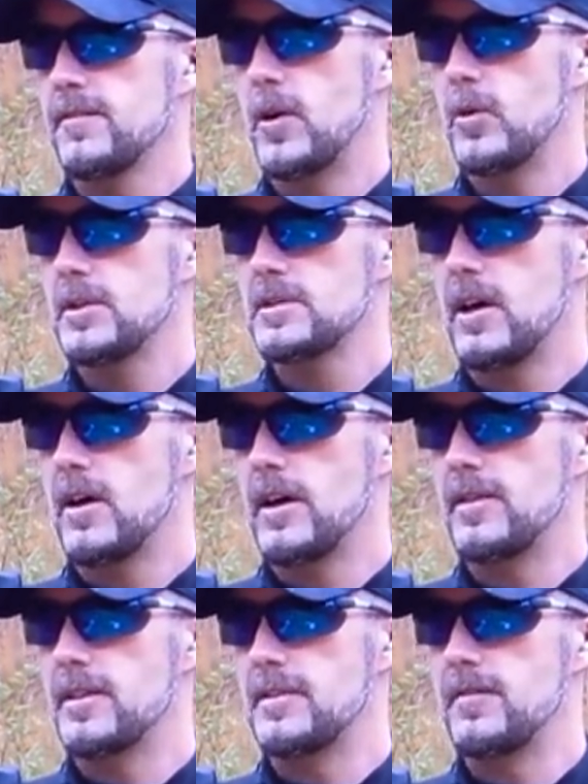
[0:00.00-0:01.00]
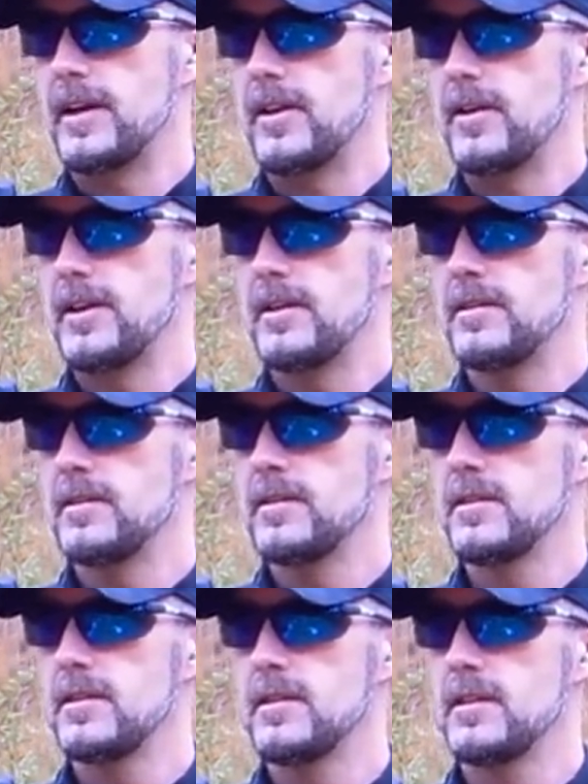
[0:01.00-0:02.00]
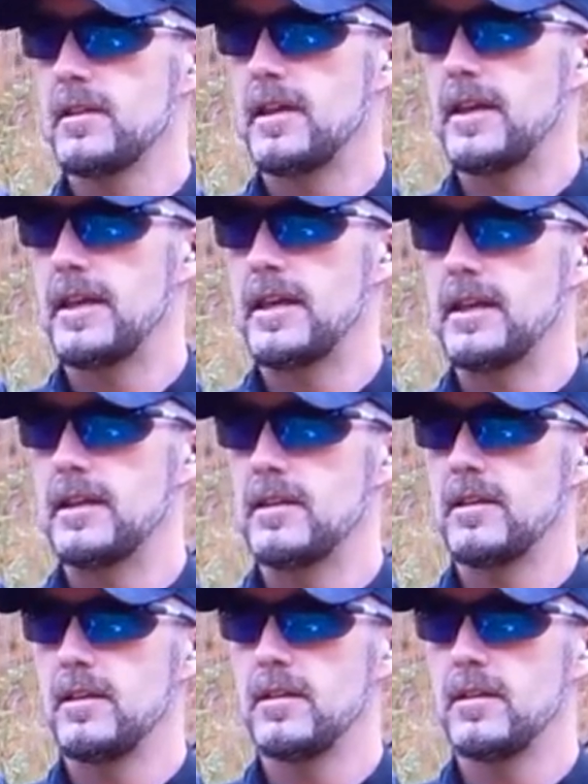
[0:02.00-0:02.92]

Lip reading: focus on the very end,